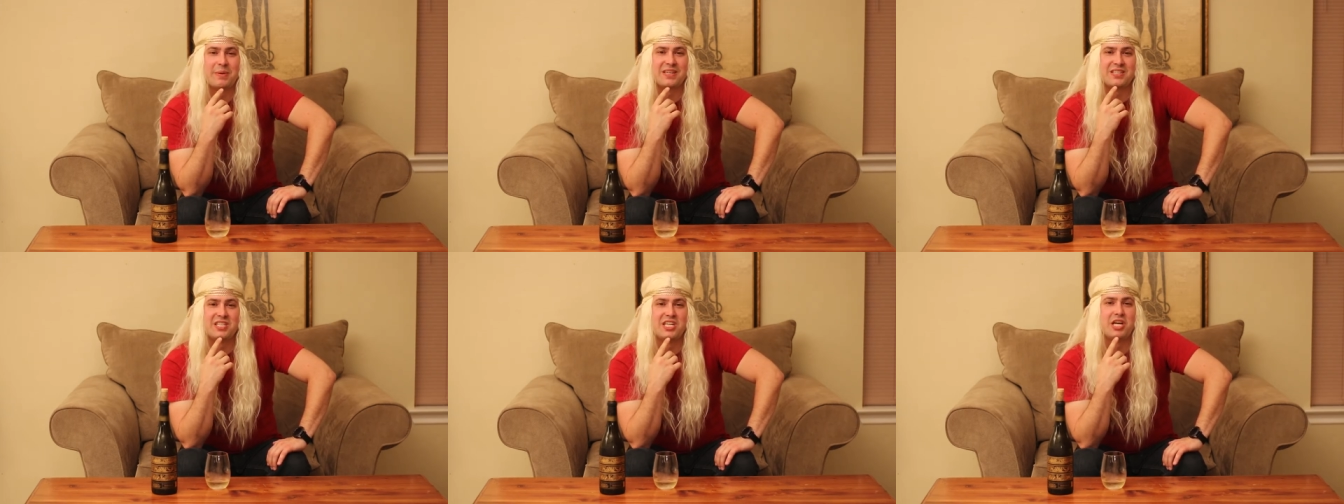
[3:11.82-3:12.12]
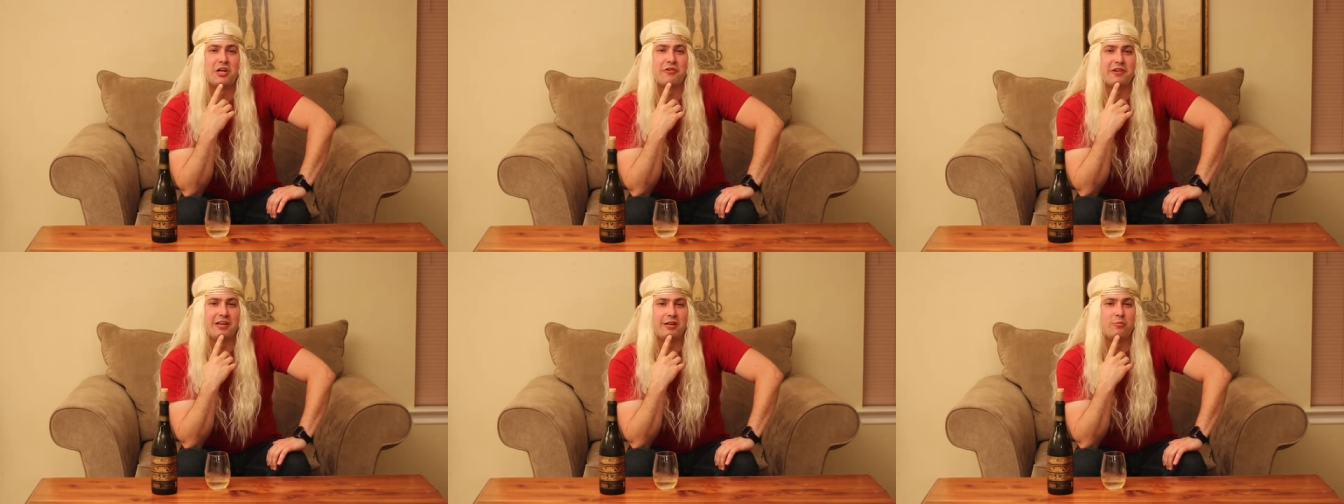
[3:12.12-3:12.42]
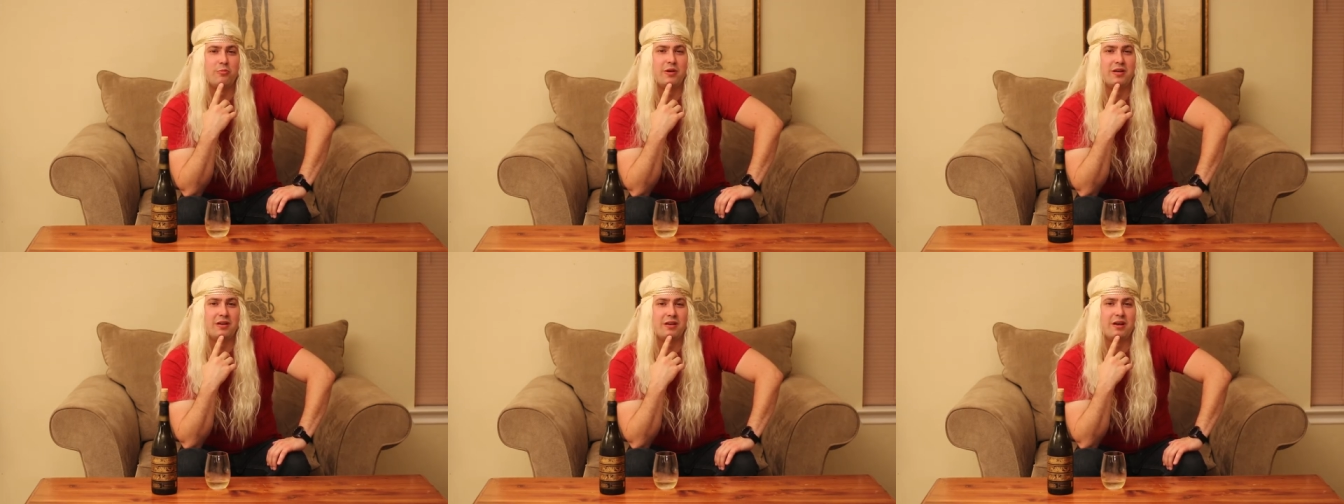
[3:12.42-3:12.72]
But
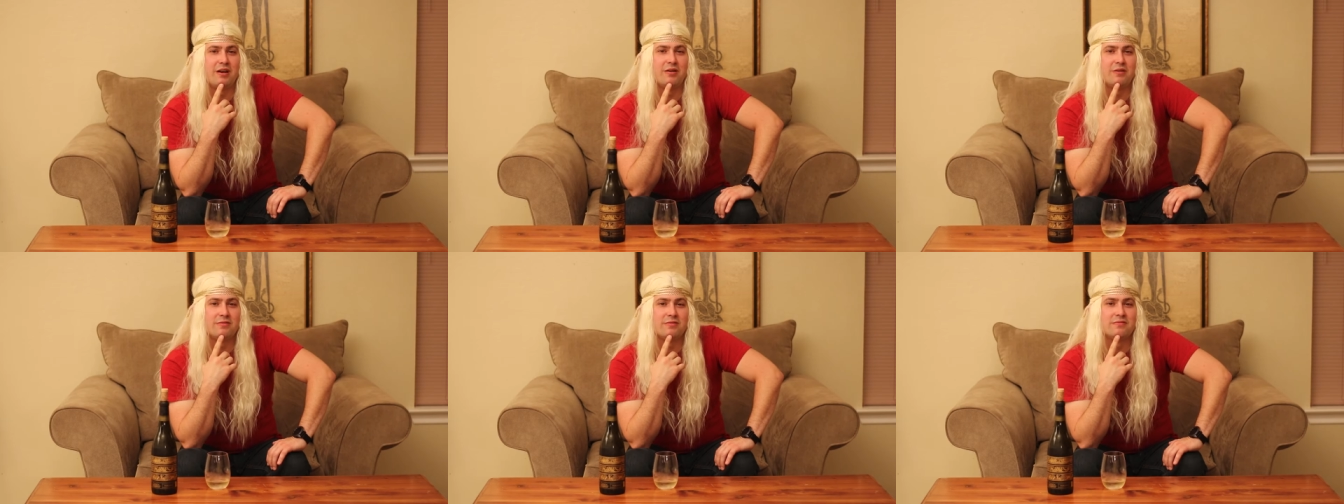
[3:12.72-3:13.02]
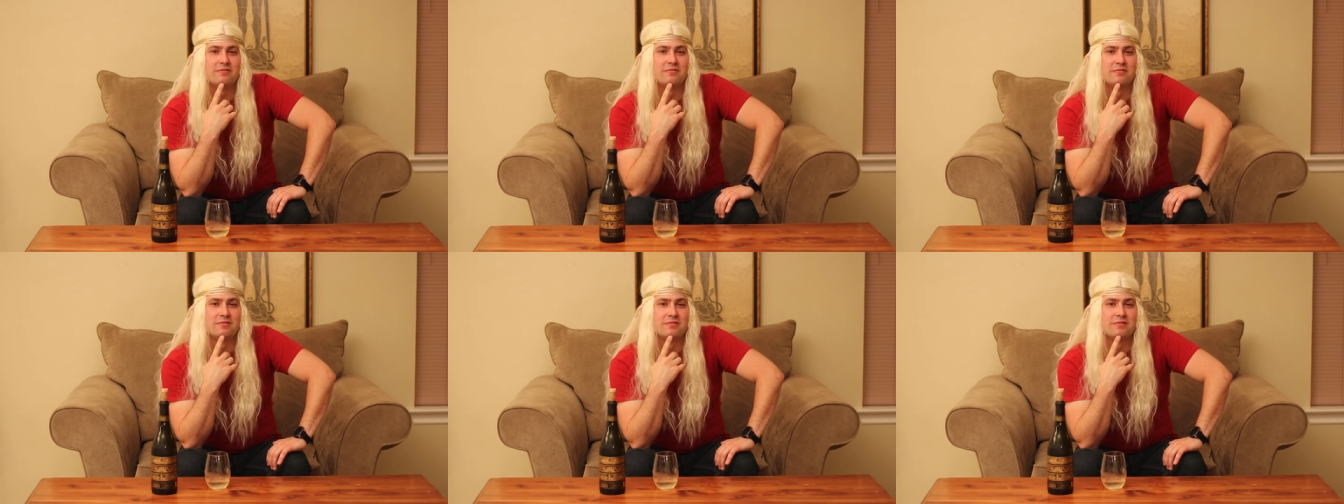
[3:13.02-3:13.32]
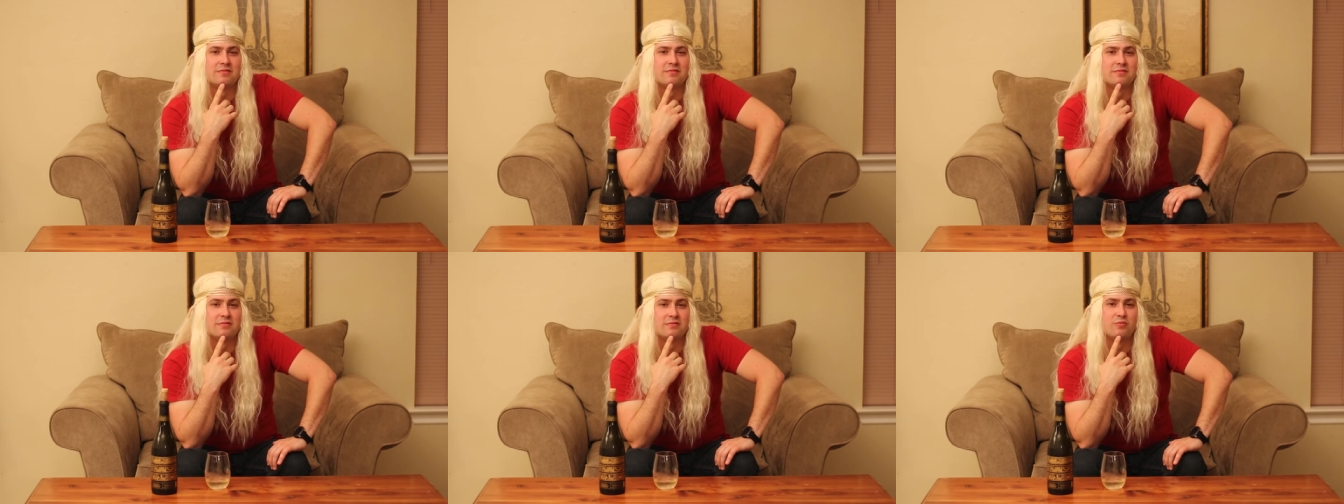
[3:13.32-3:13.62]
Tyrion would know
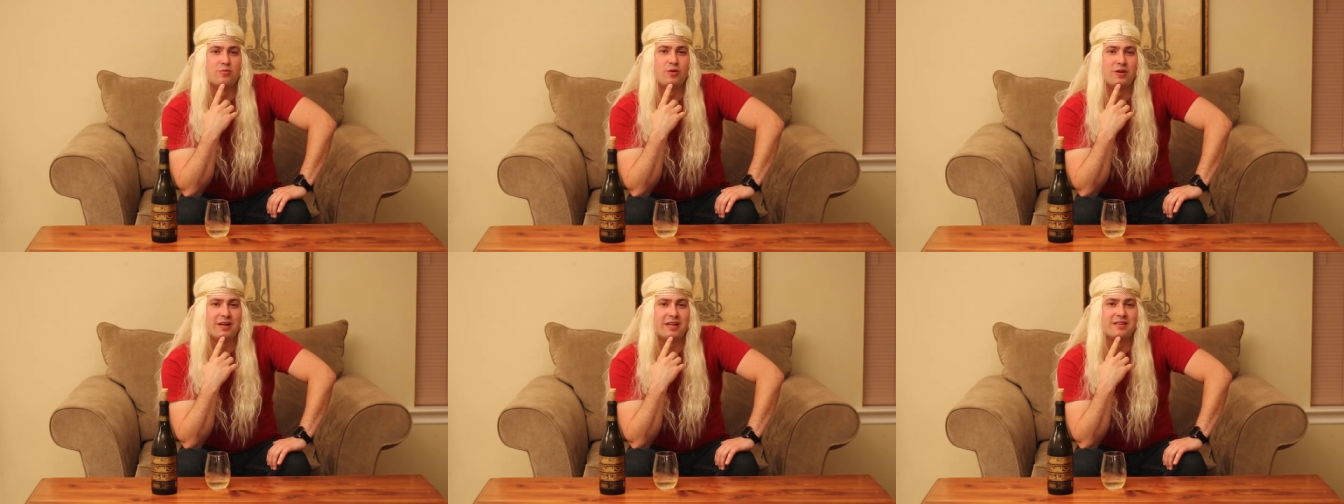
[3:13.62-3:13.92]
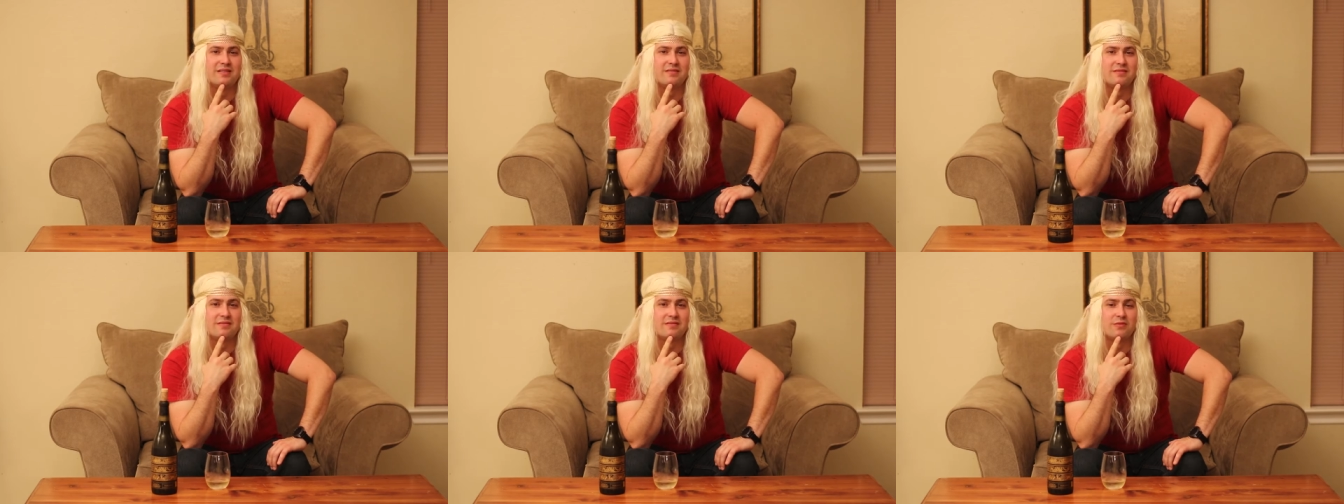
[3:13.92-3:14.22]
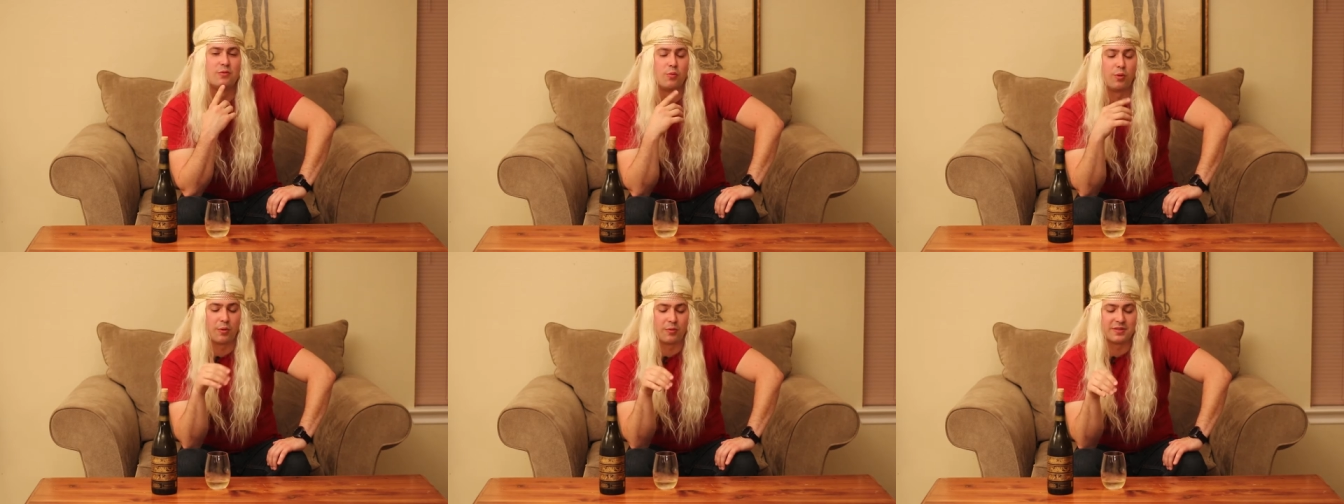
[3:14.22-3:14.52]
what
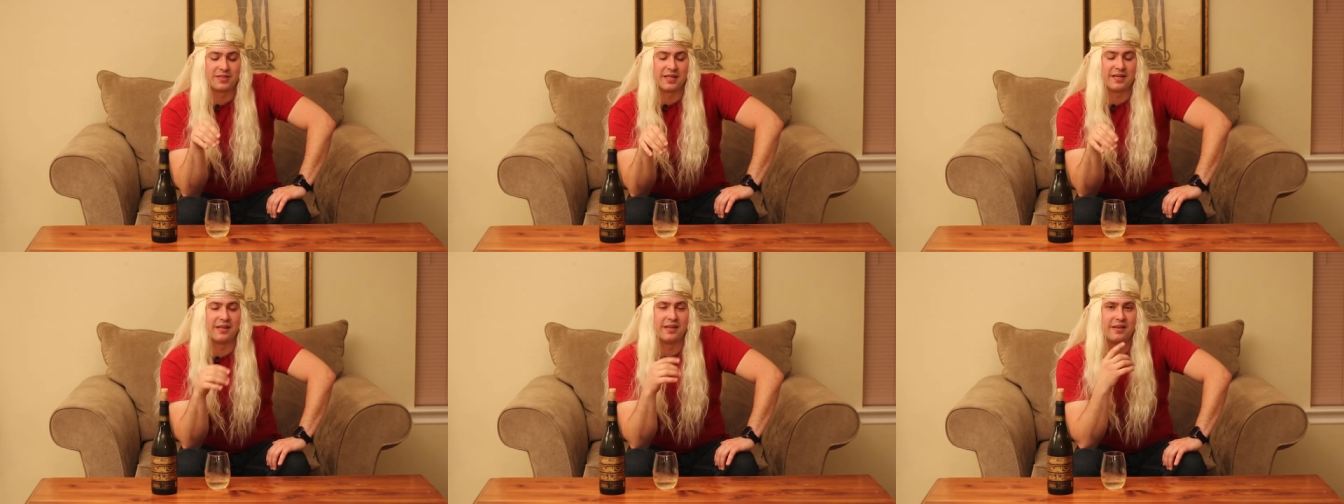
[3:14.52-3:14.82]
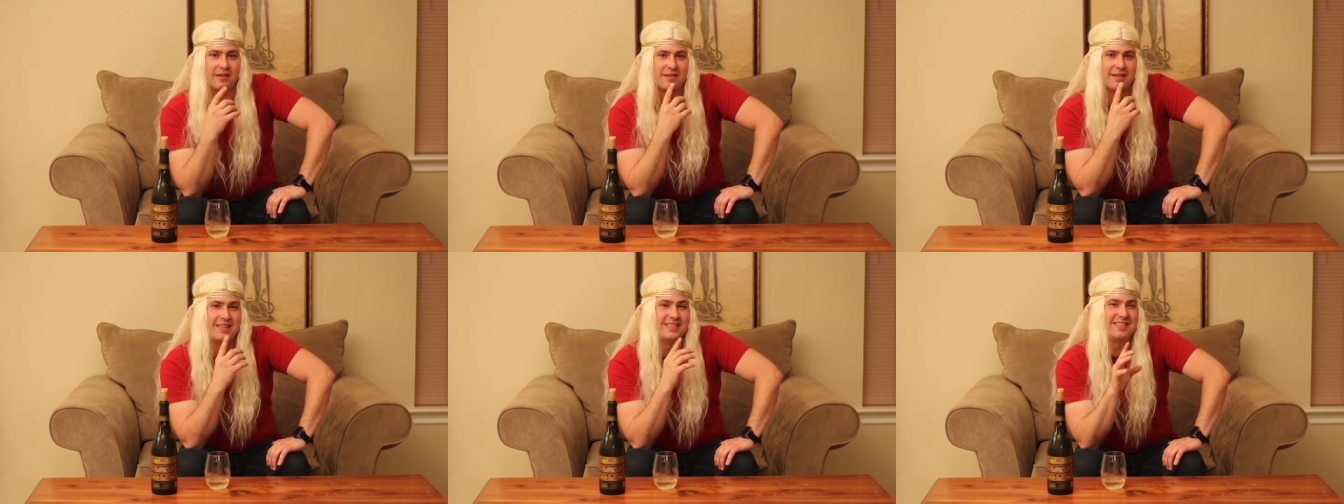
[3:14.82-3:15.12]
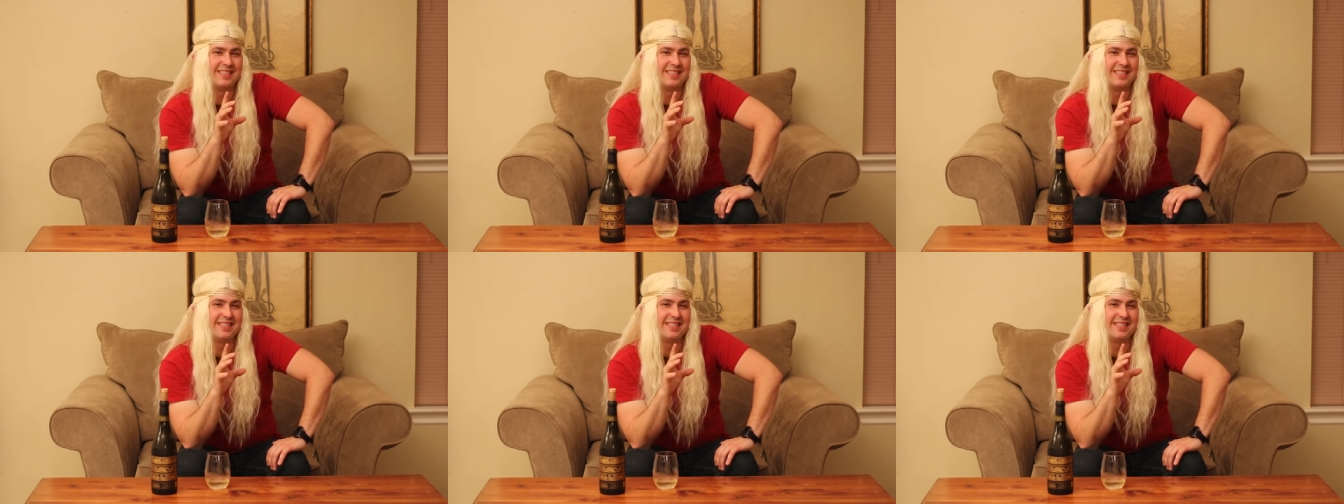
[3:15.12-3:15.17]
what was in here.